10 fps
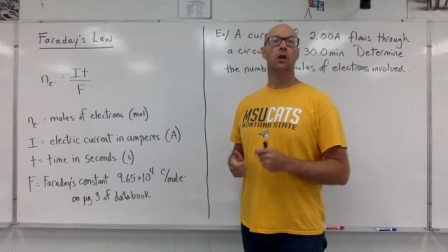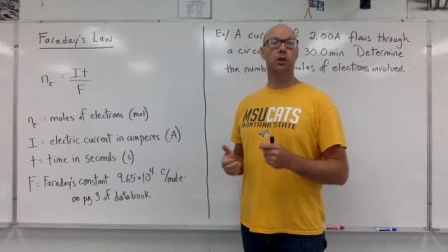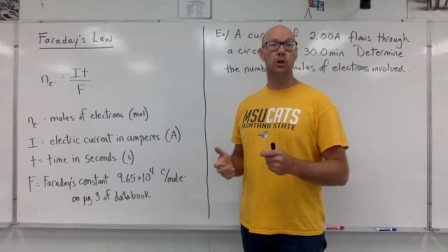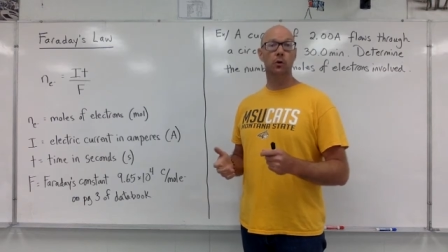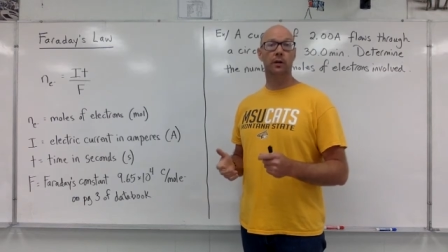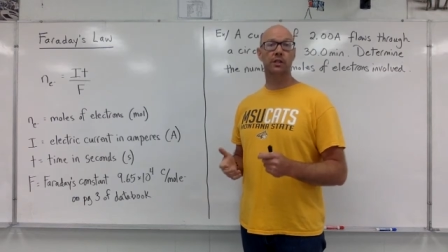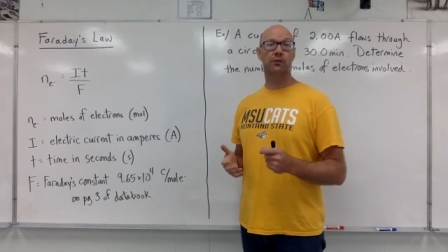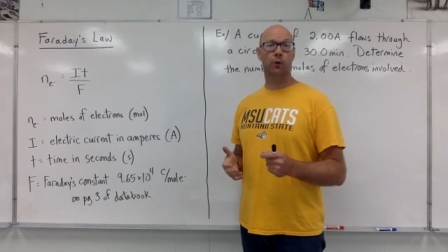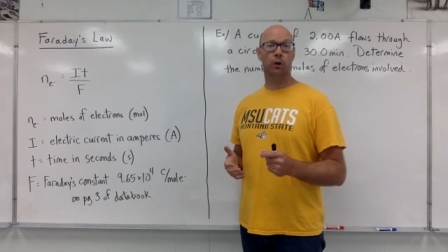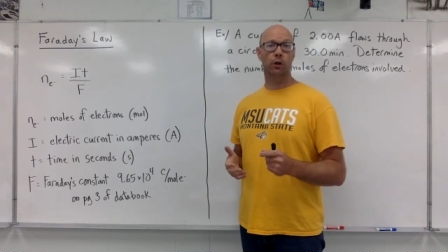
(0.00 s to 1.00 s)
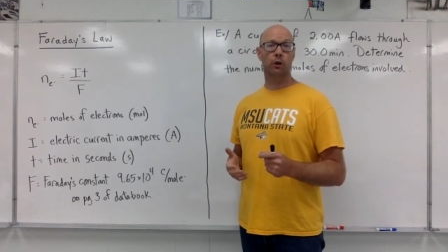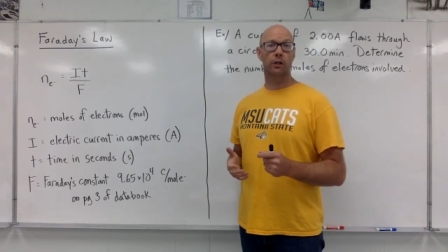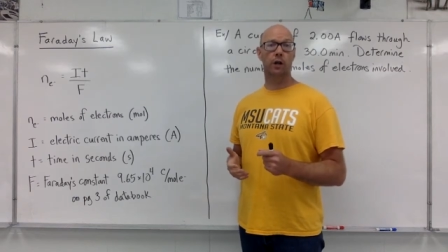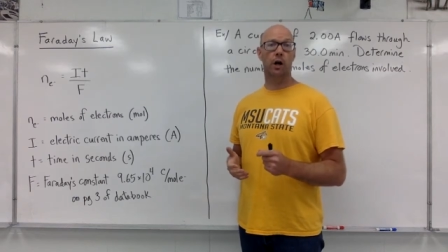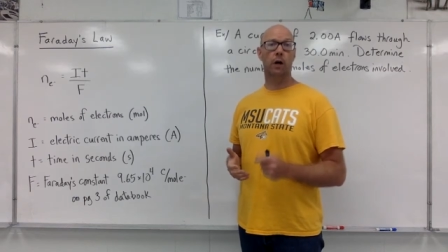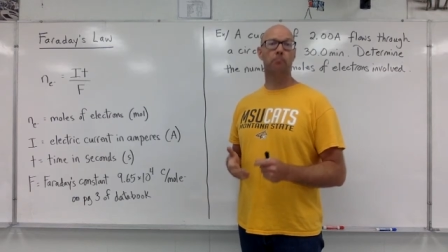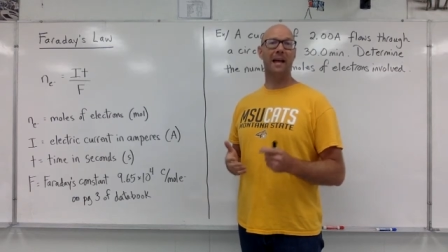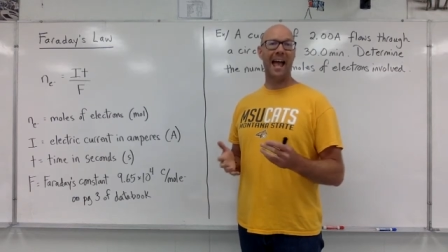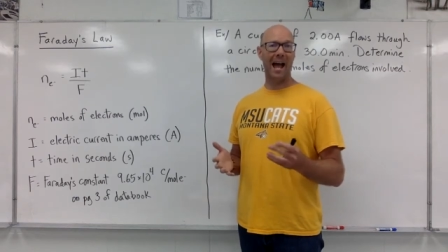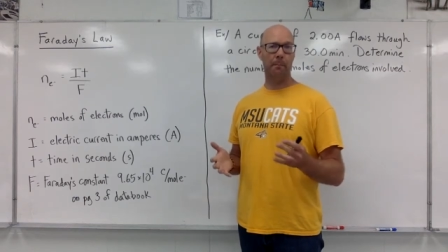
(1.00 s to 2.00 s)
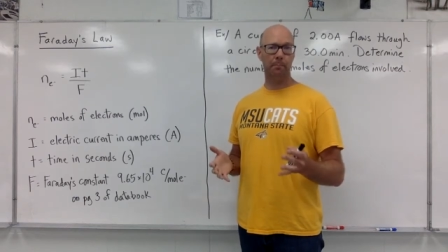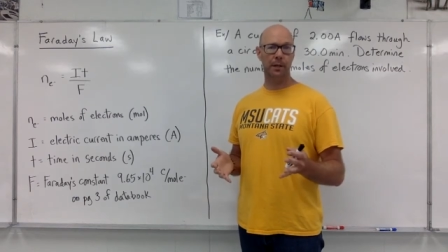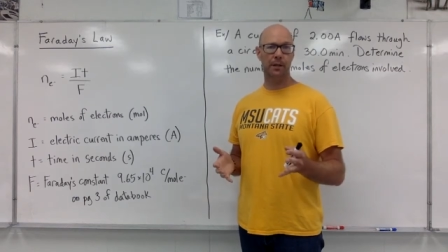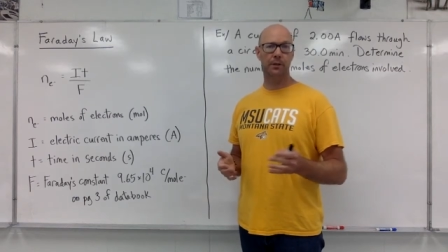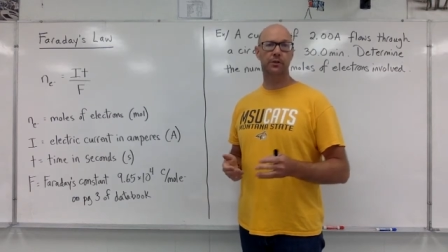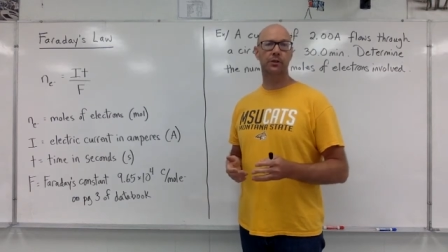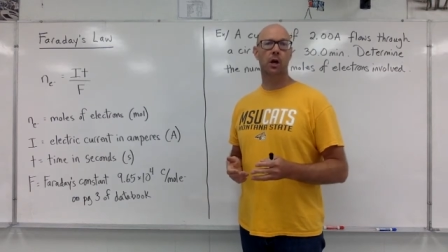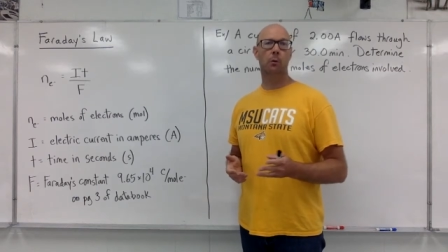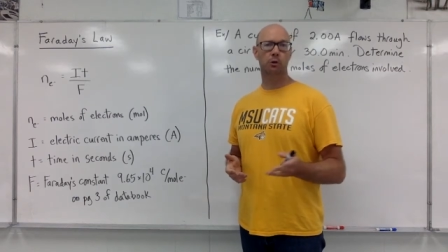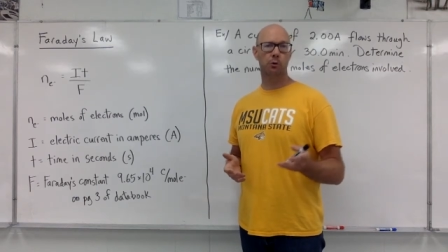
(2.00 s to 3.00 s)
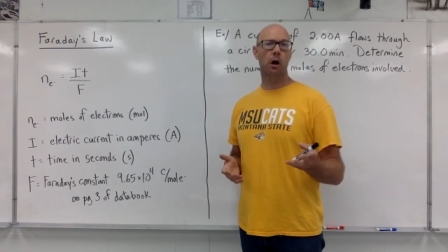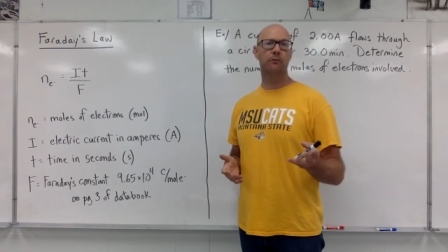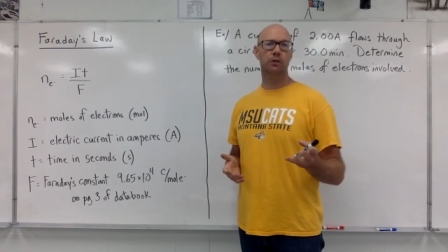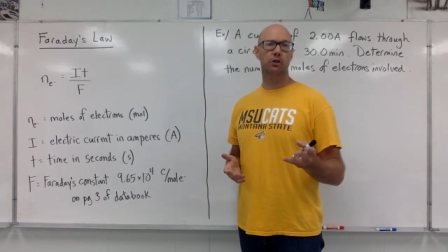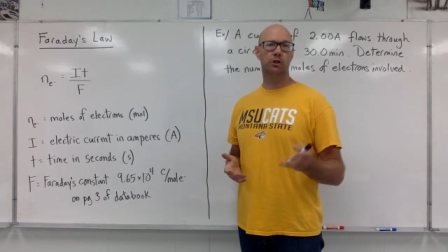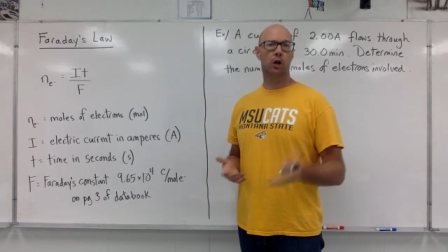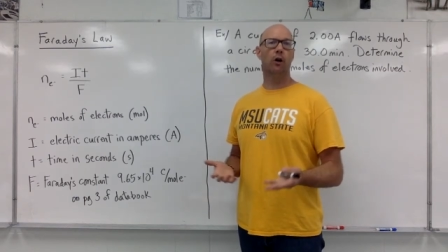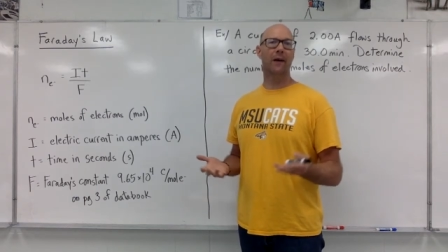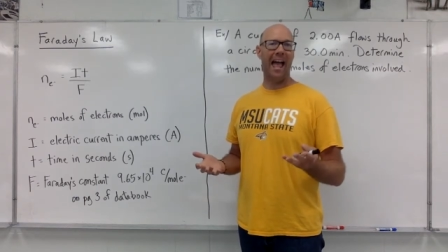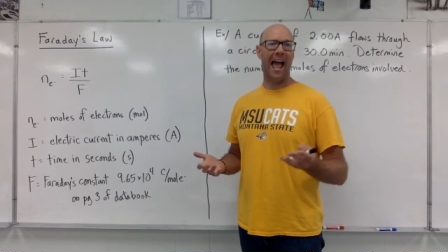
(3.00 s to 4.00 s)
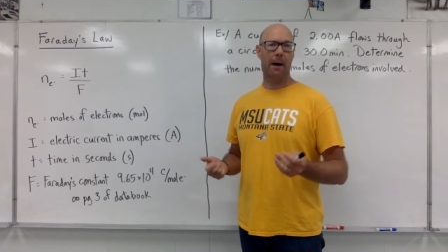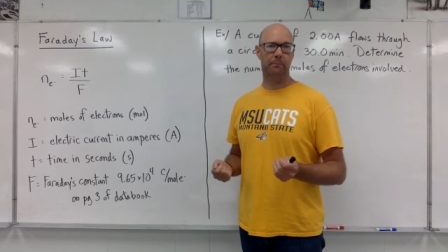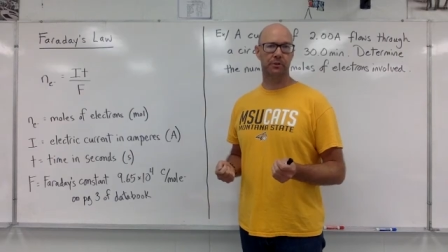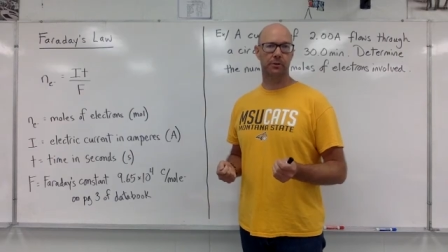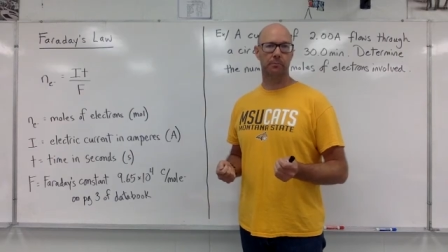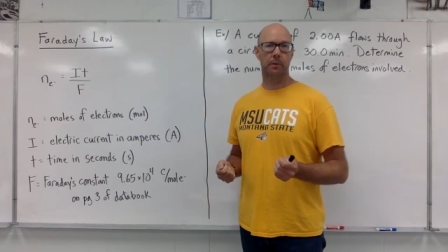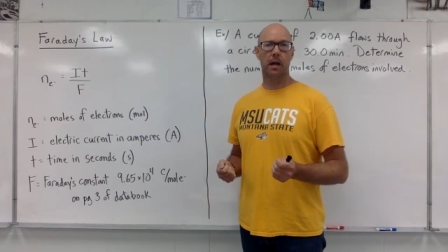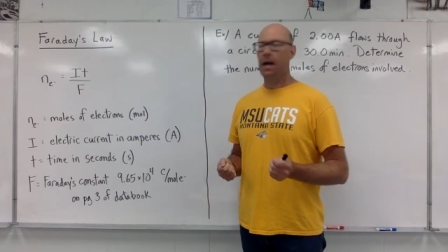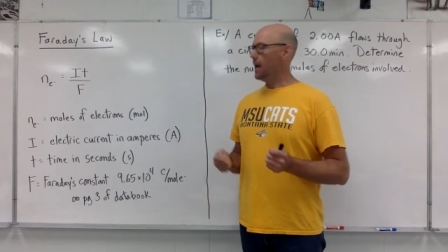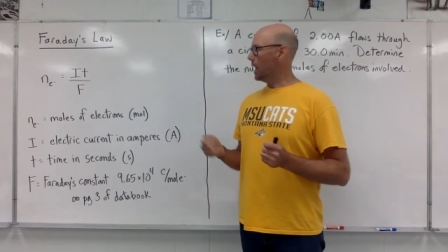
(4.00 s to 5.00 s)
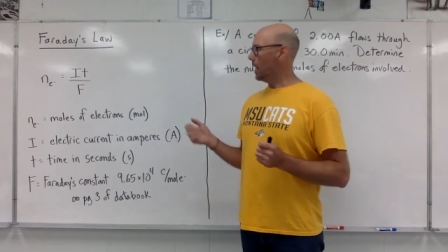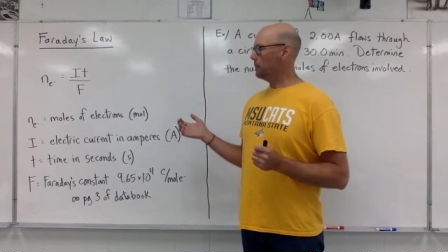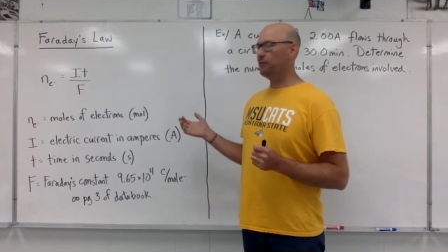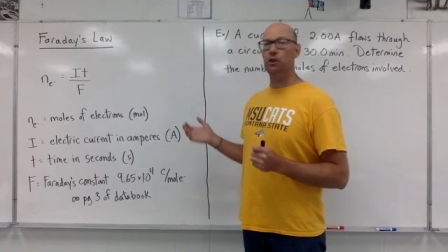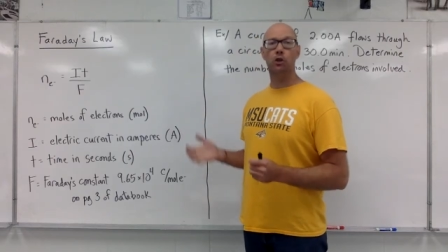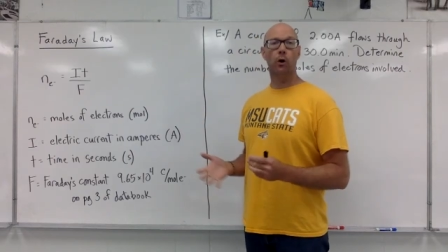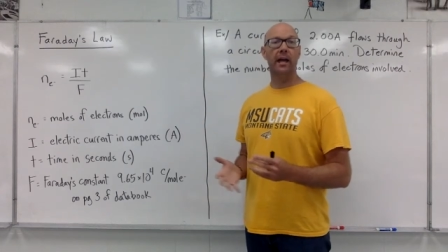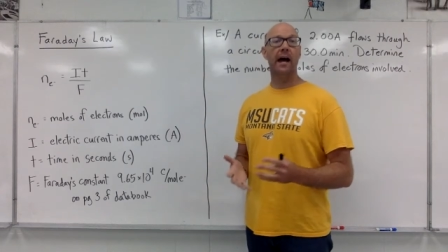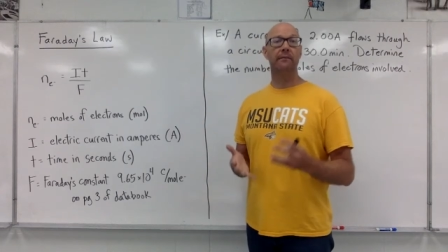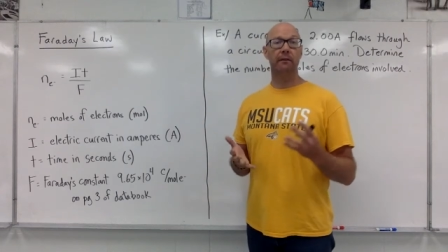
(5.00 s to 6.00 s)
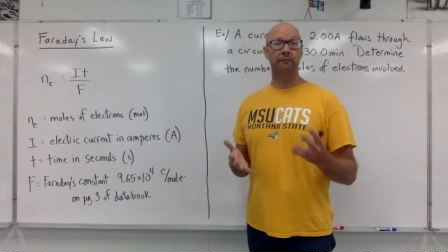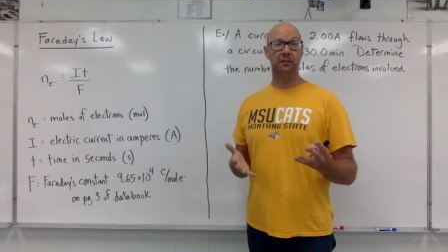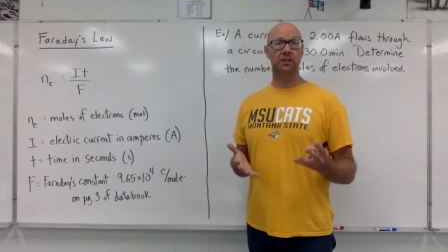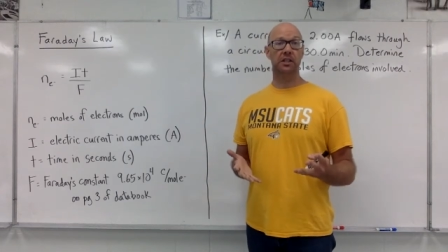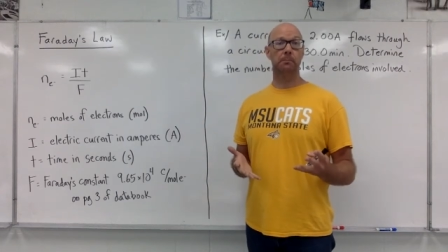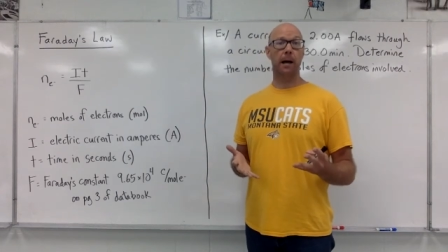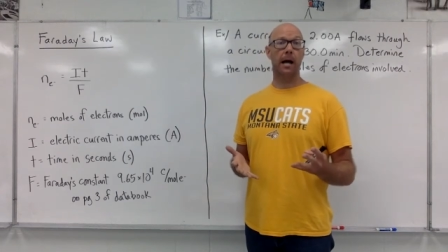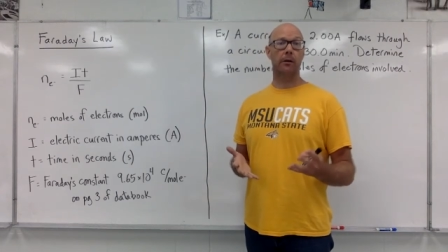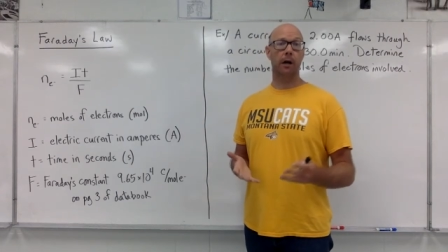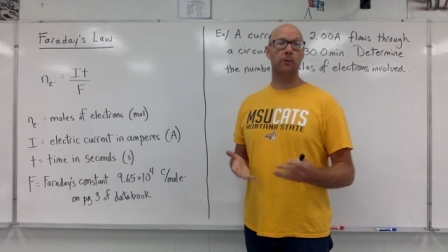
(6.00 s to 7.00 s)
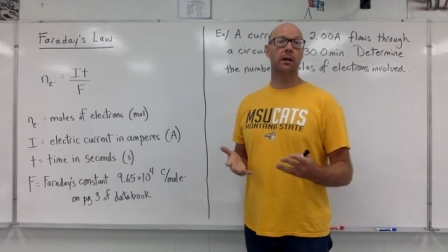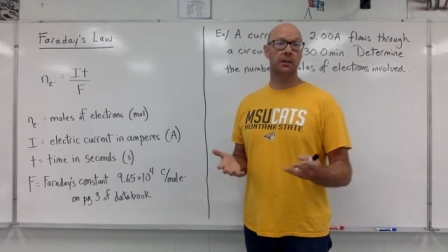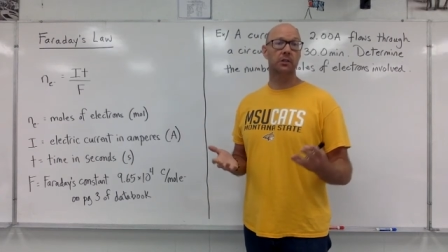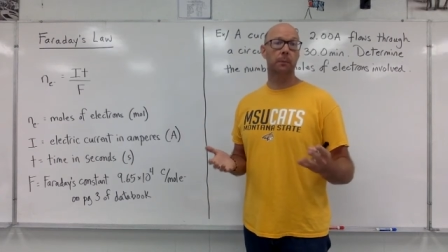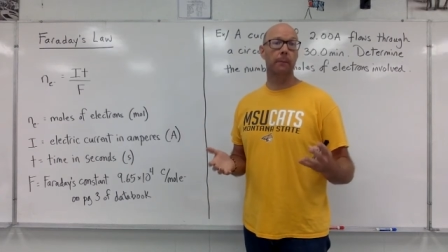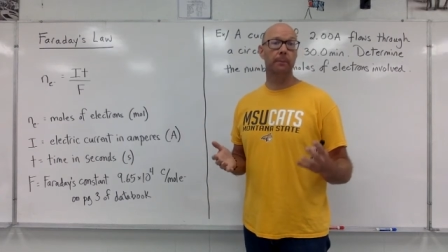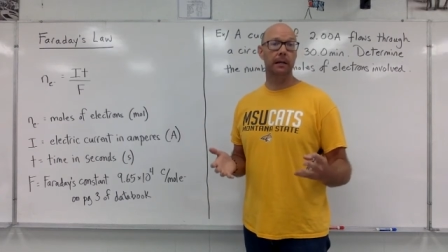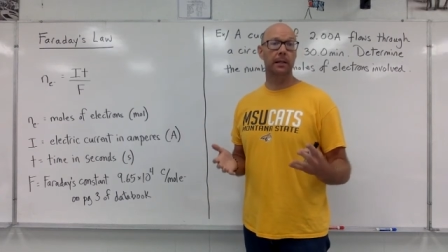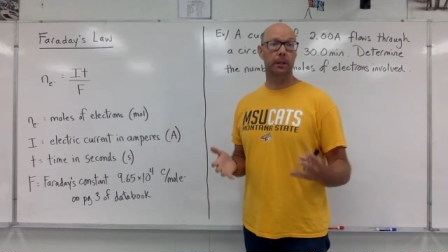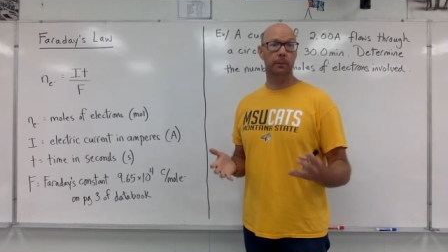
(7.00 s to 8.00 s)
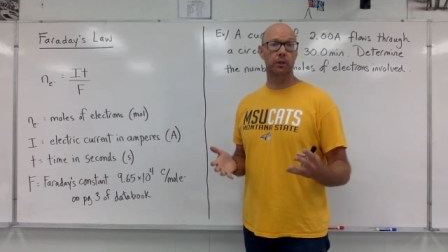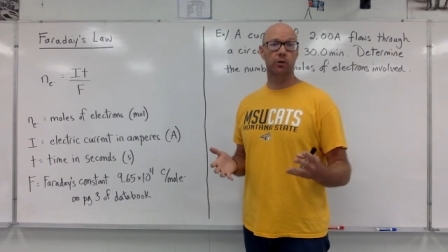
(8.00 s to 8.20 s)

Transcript: The units for current are amperes, which we often just call amps. If you don't have a physics background, this might be a little bit